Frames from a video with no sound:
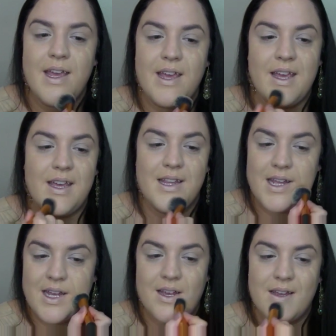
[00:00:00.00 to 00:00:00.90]

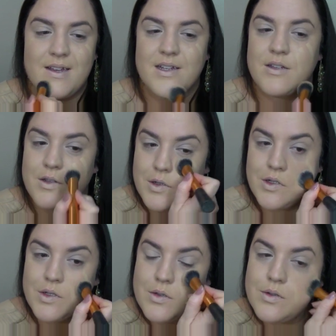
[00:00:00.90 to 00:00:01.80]
And
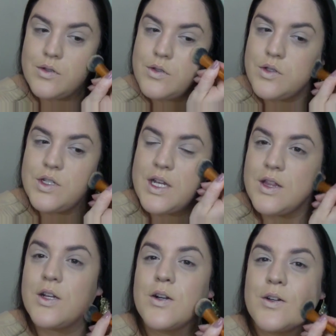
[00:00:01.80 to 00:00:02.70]
she
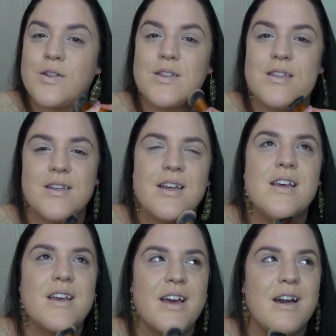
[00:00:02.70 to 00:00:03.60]
learns
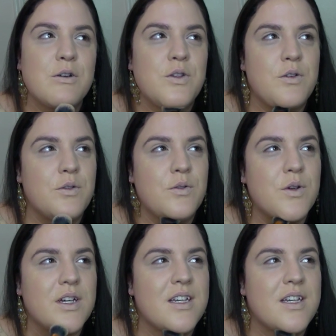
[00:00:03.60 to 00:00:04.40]
how to